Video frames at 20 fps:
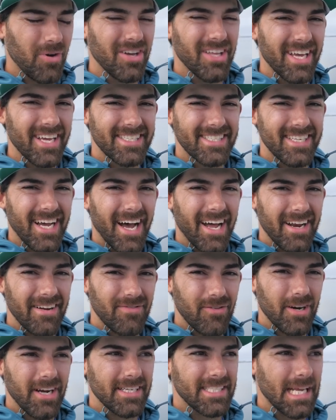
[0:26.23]
Really
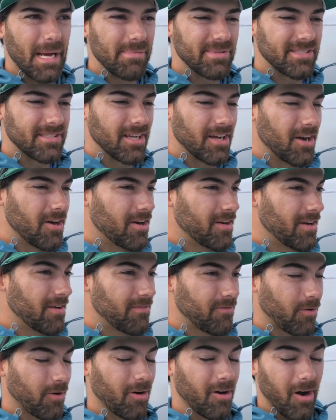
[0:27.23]
excited for today's episode
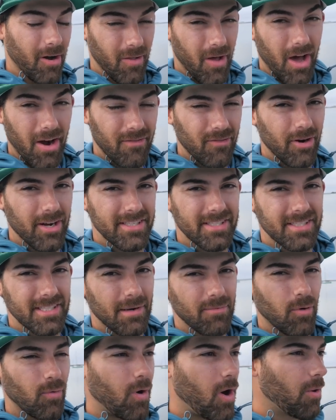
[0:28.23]
for a lot of reasons.
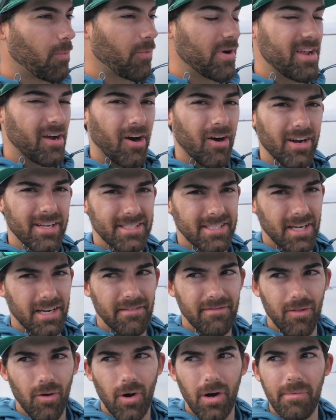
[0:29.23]
Number one, we are in
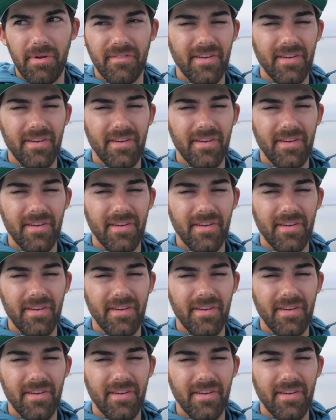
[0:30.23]
sunny Florida.